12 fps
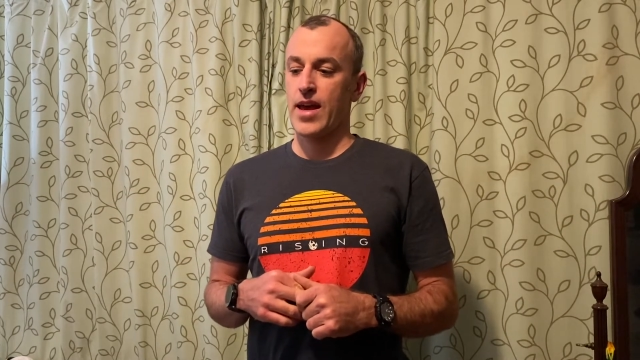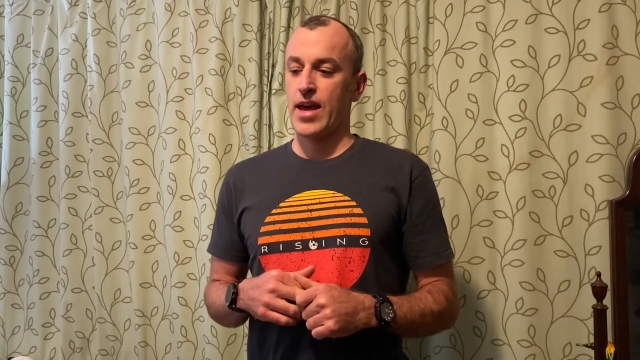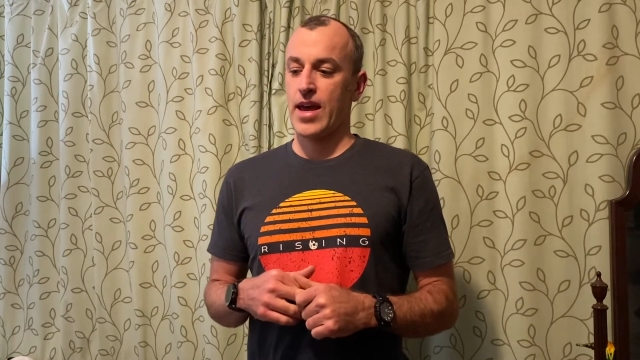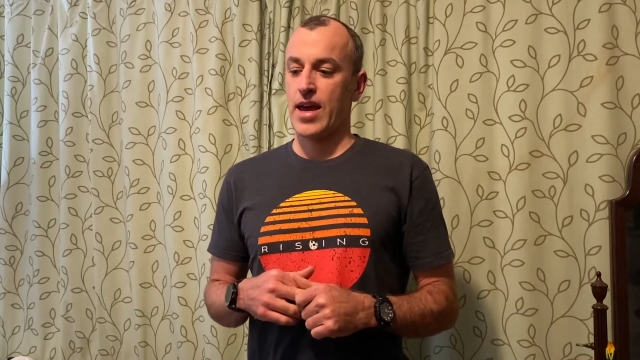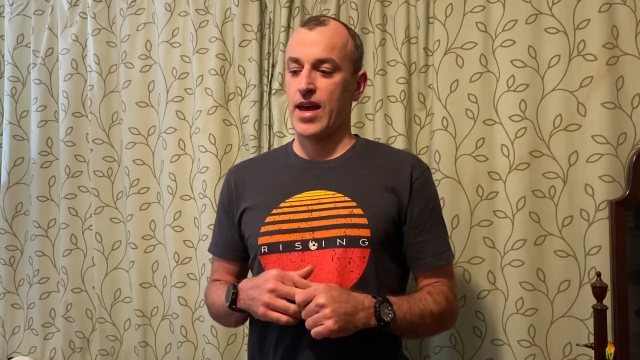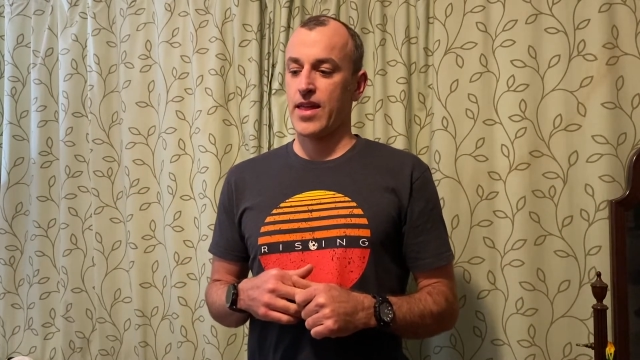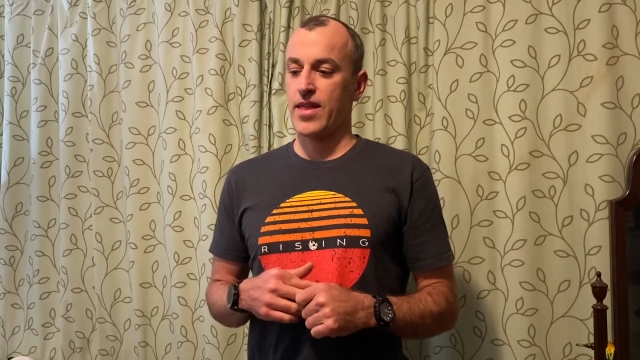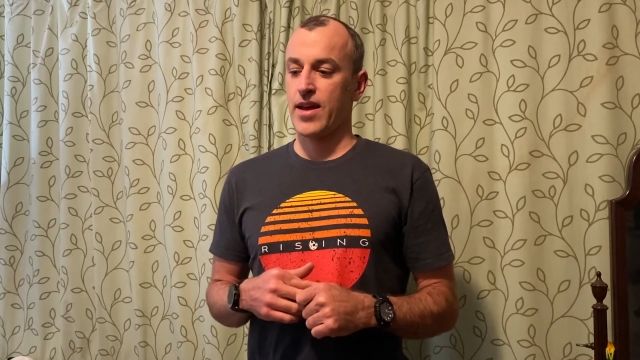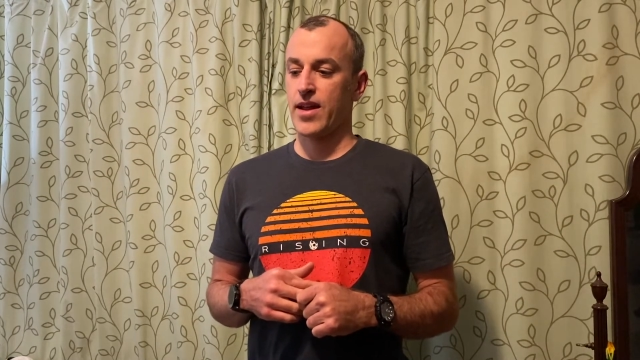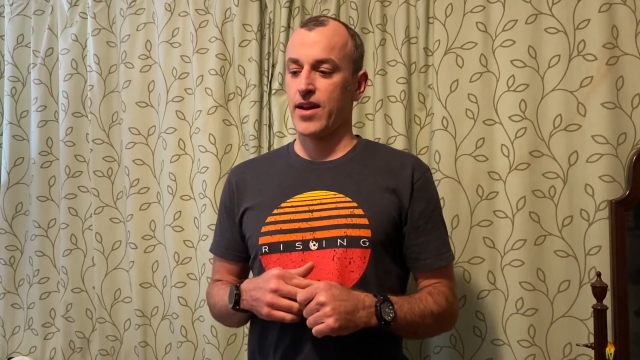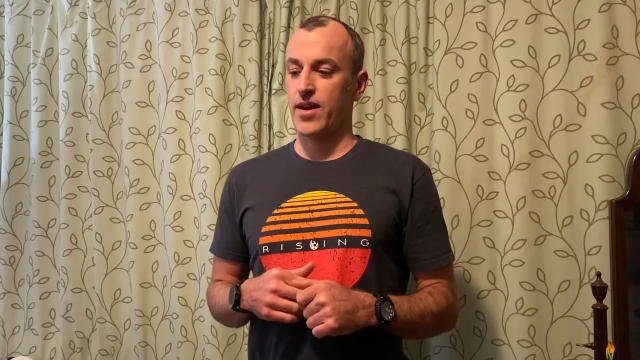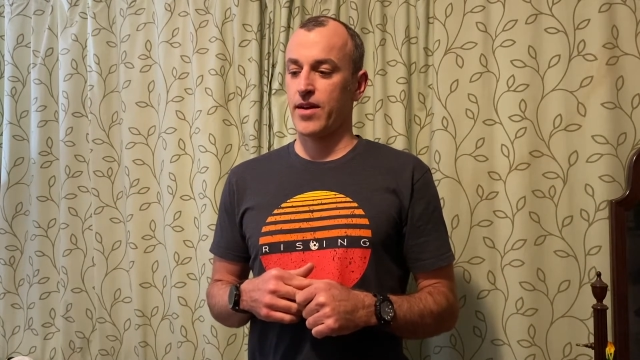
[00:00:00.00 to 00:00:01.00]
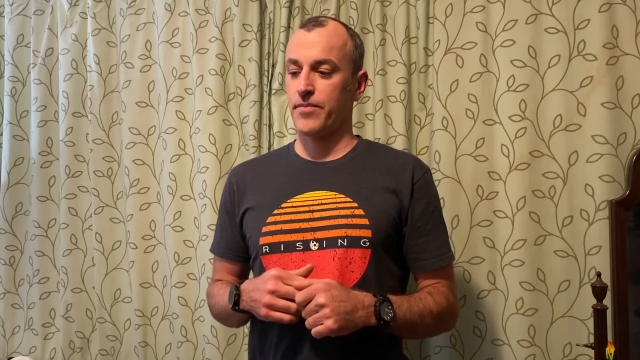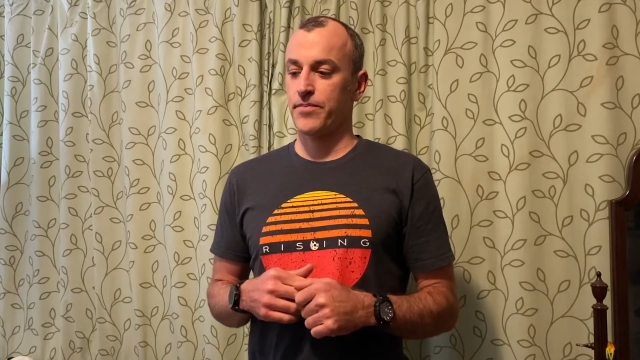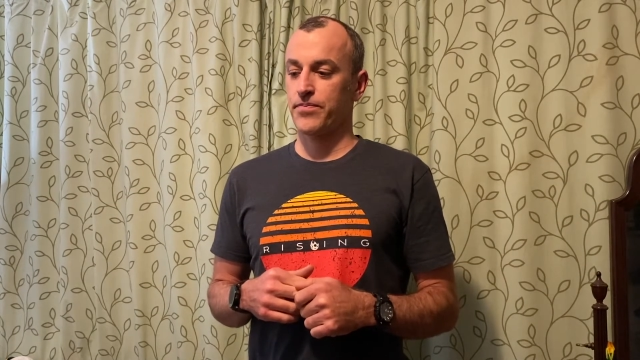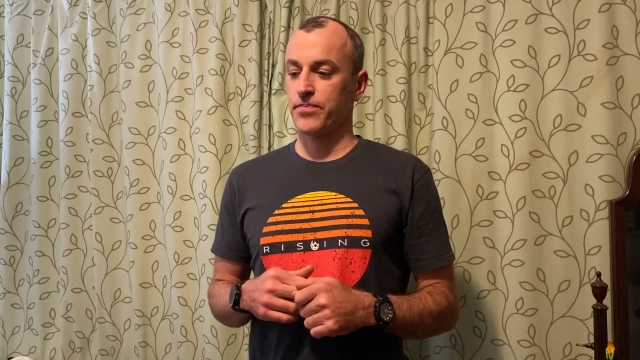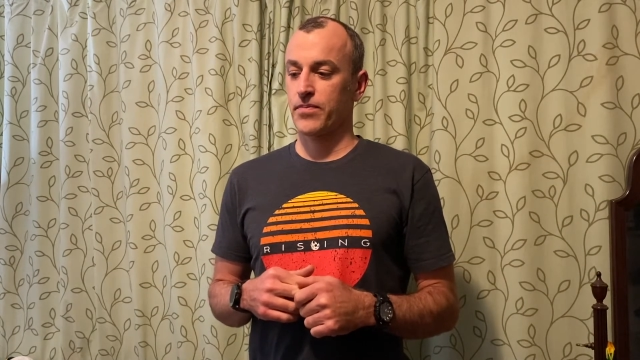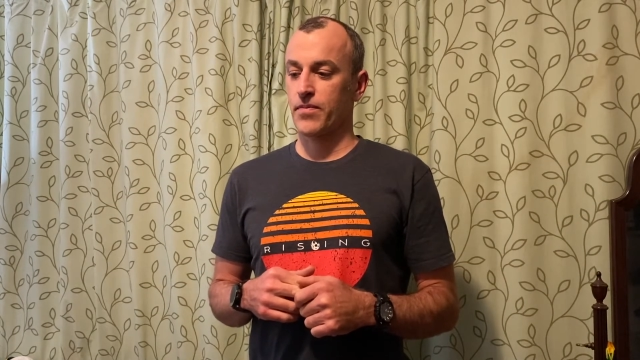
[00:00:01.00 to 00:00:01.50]
And then
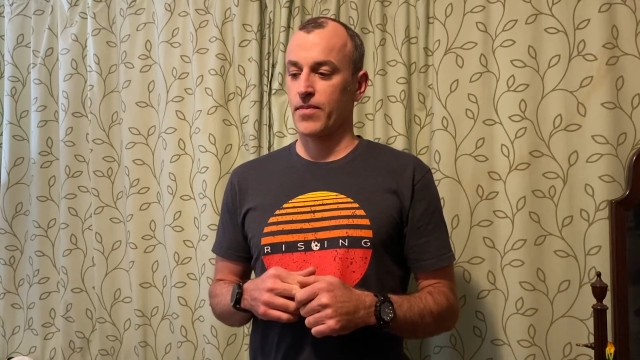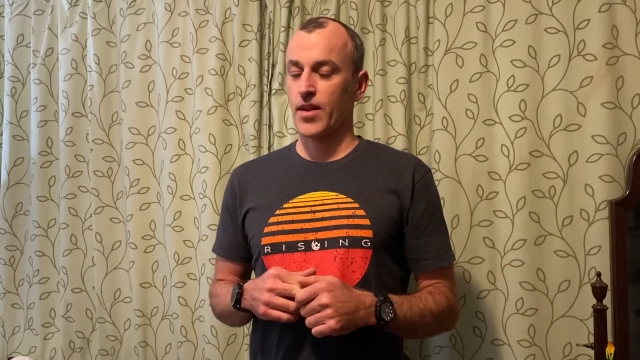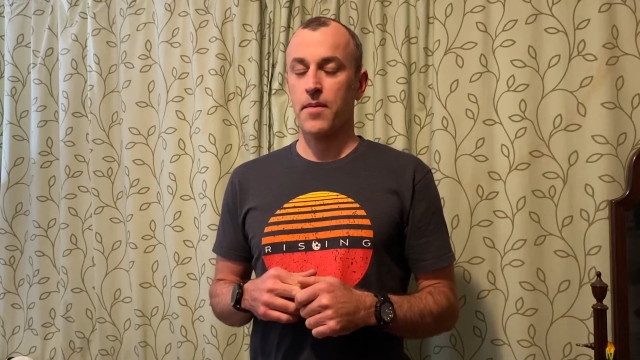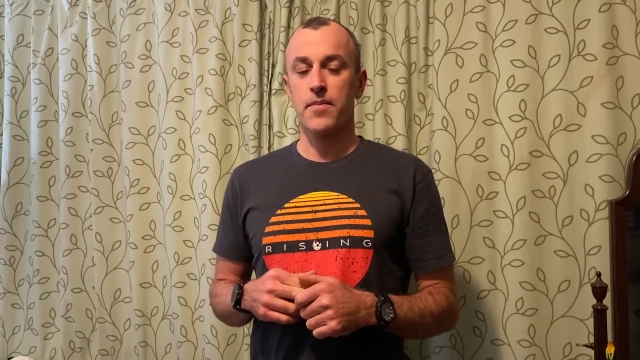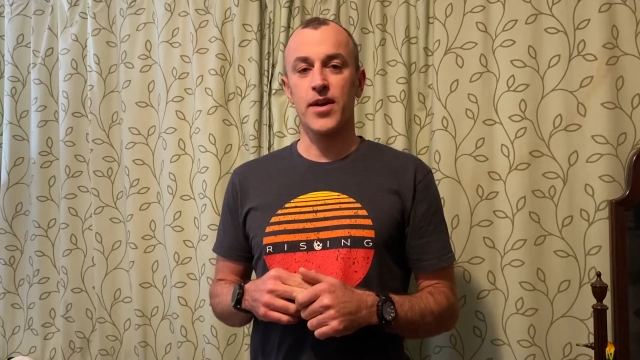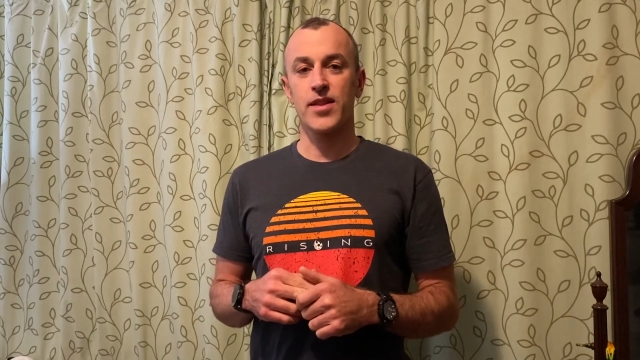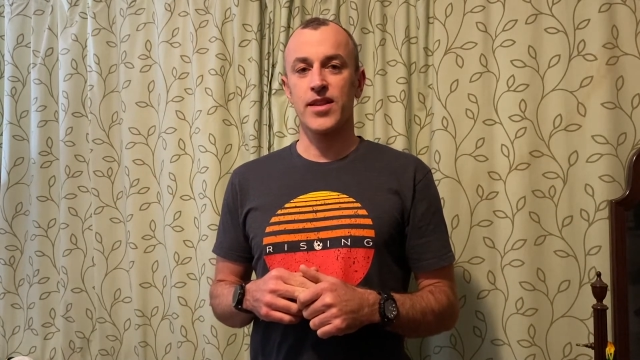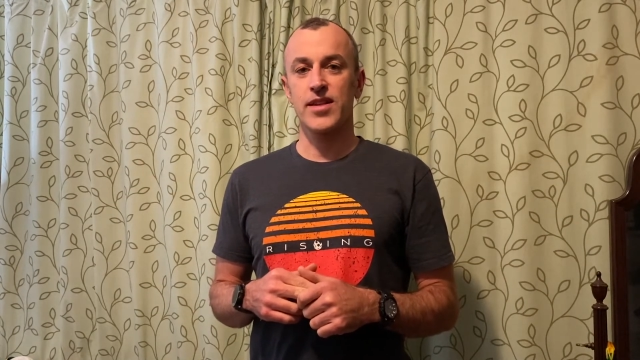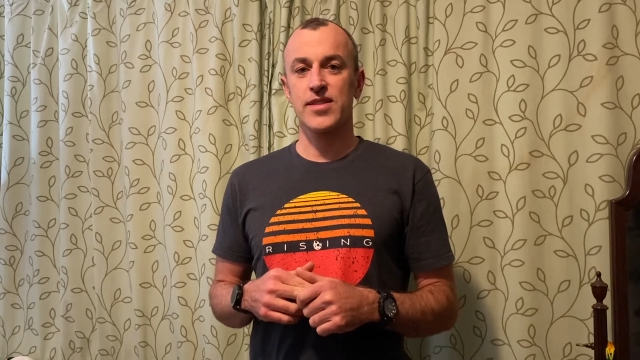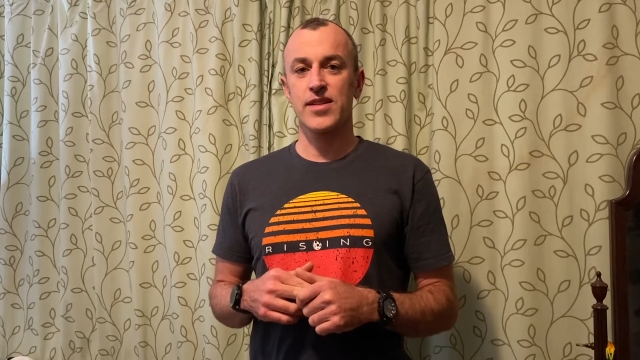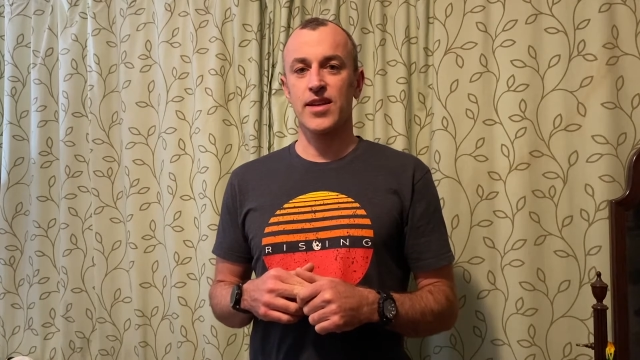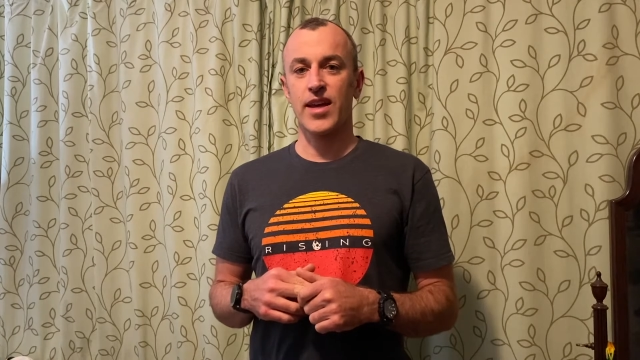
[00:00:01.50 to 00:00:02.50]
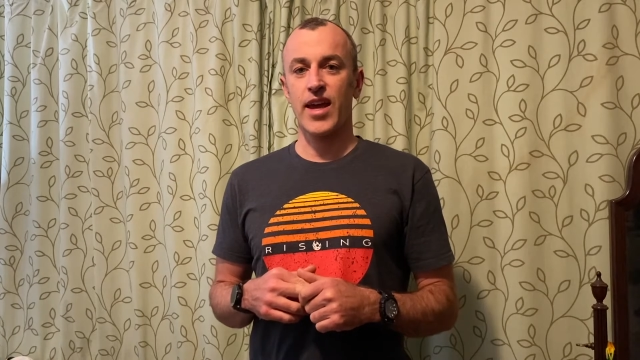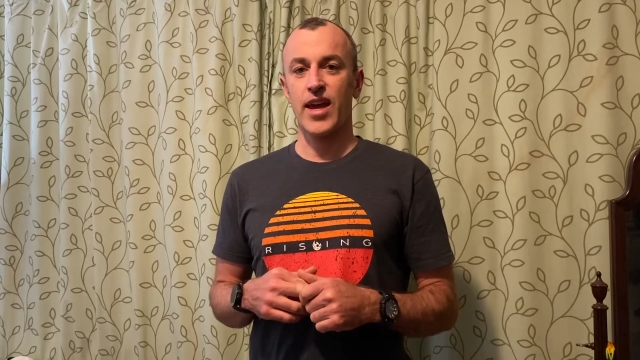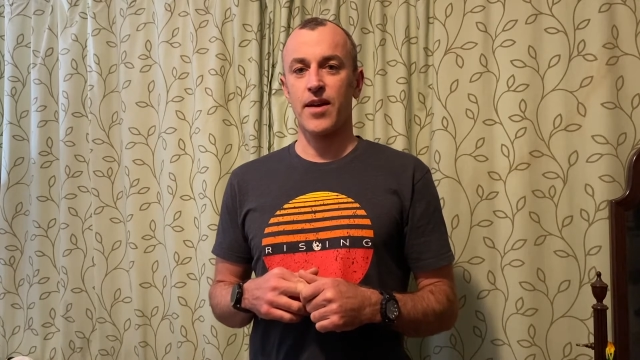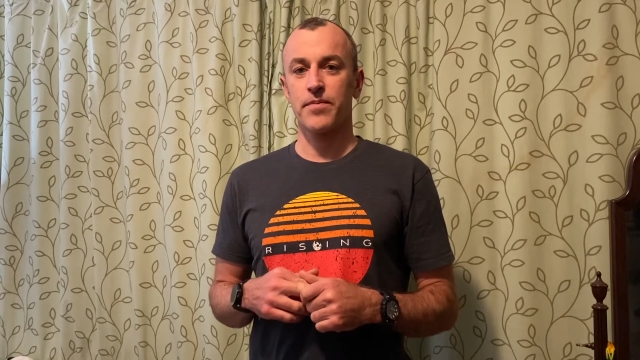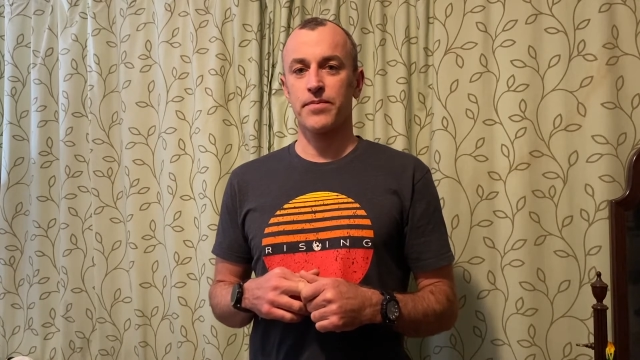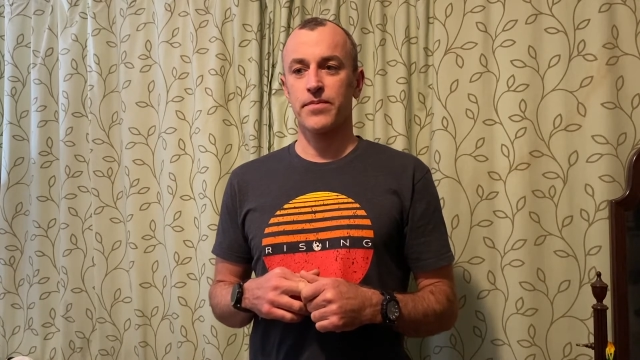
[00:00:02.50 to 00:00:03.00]
a month into the camp,